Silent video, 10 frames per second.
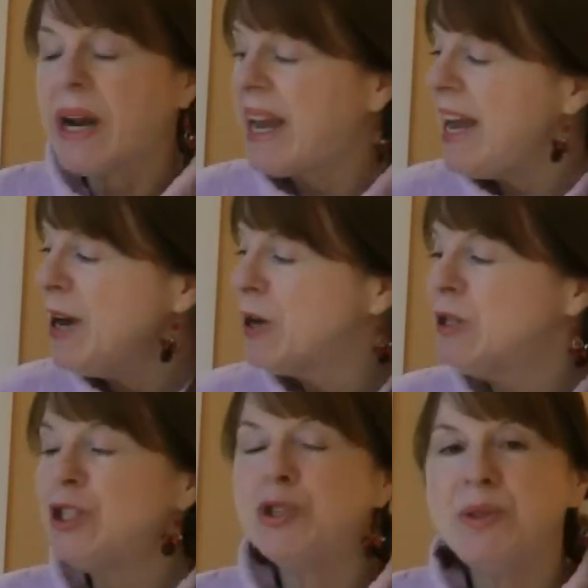or
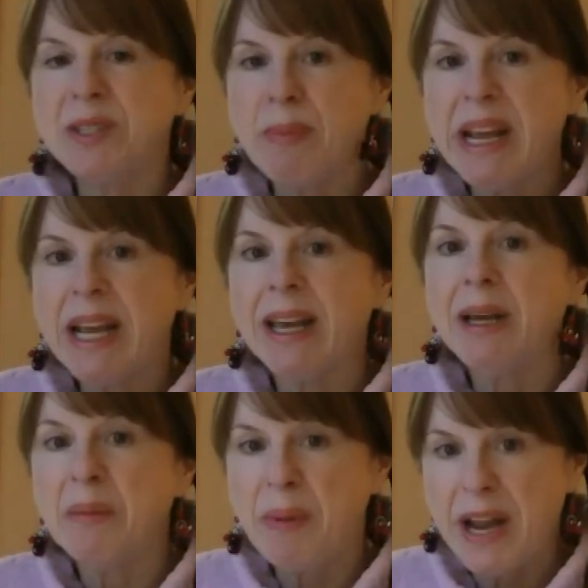Cares to Speak
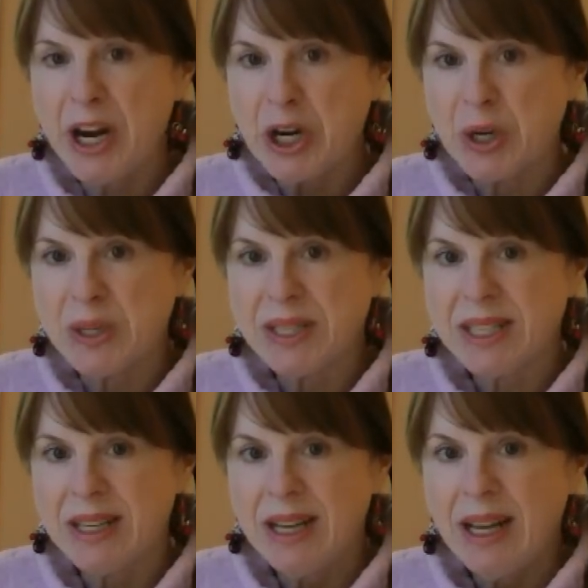in
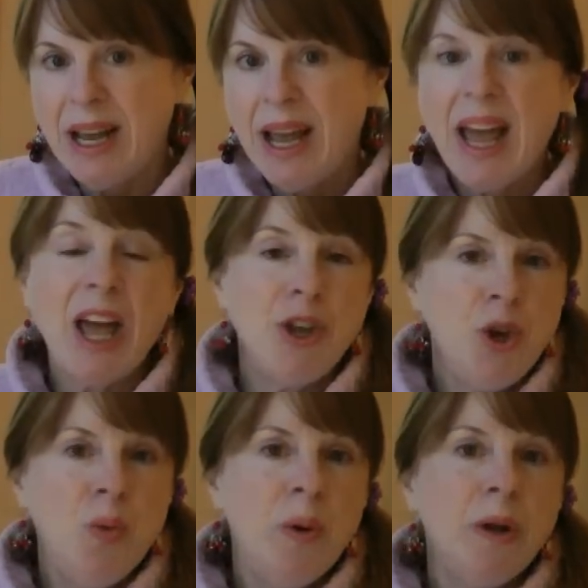Pairs. And
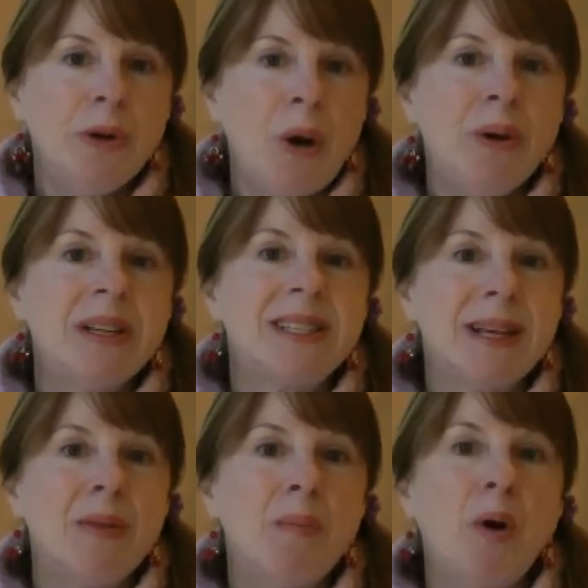you will notice
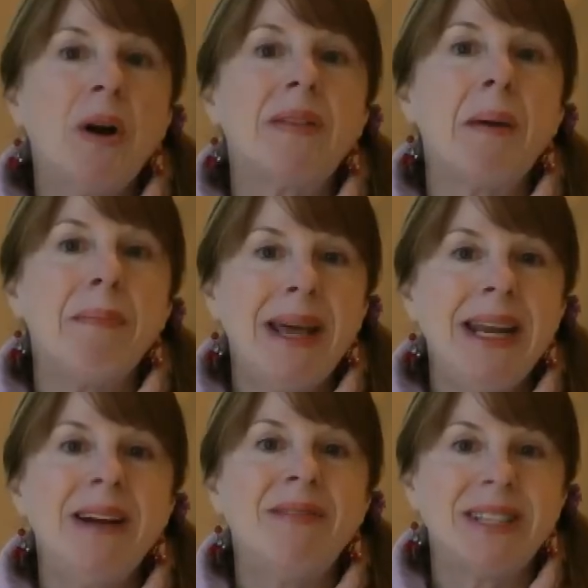in the book that
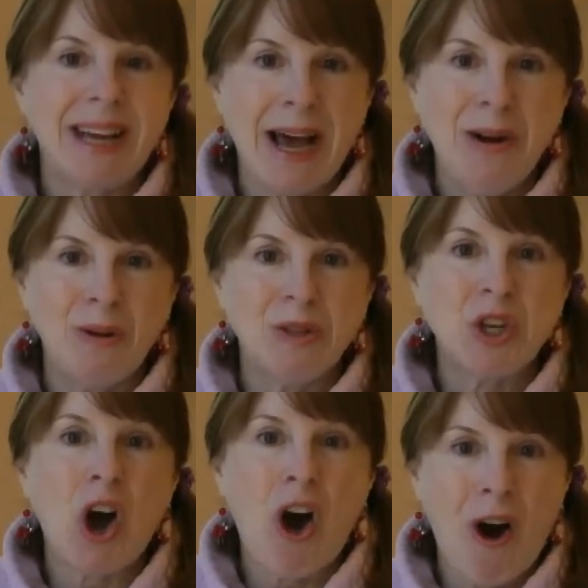many of the
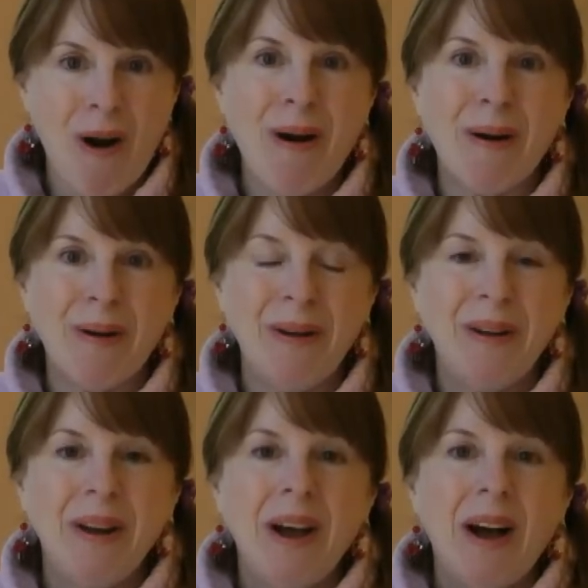titles are
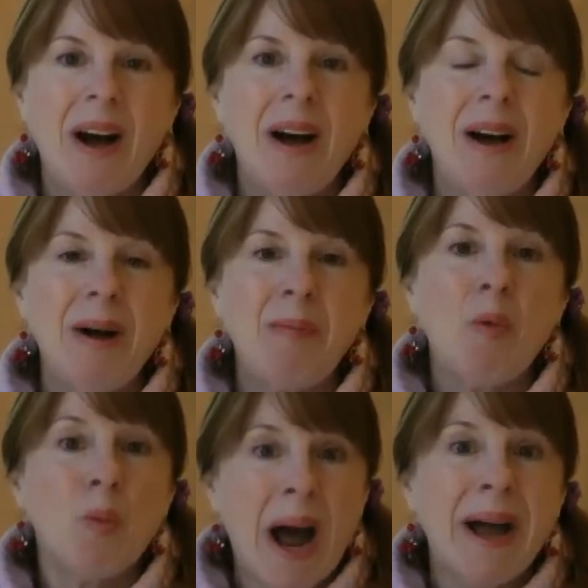
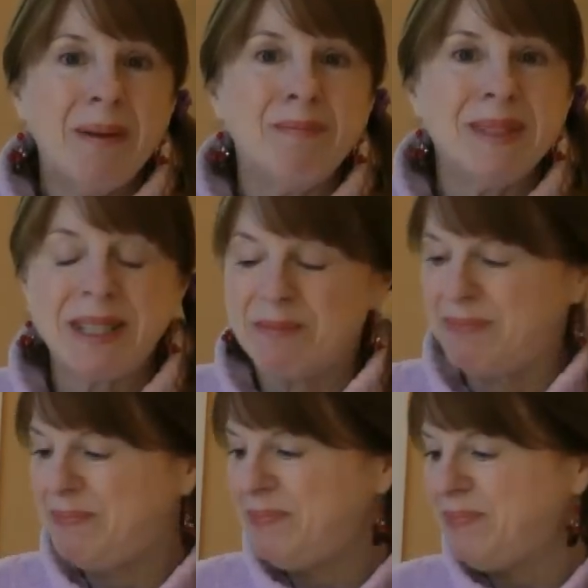rhymes.